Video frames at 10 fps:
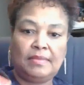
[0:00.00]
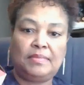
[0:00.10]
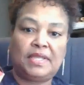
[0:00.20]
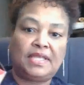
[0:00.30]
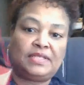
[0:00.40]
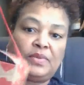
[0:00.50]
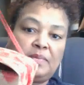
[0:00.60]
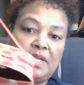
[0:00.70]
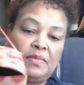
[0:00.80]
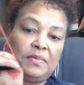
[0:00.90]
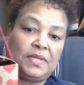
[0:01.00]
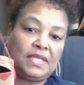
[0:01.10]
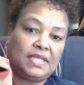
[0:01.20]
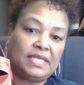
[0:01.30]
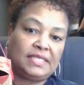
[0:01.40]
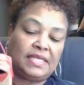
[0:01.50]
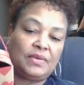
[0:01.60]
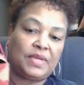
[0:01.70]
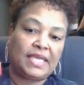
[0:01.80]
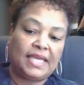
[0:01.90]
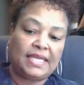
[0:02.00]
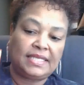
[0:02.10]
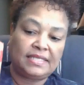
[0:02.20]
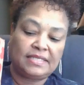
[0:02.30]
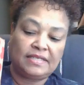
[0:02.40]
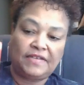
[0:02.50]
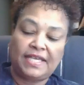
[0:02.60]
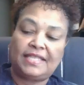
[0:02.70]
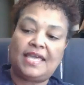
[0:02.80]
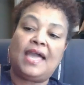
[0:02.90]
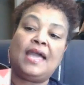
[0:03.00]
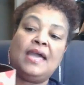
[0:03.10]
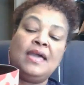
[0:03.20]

but that's what I'm going to be putting these in with candy and stuff like that.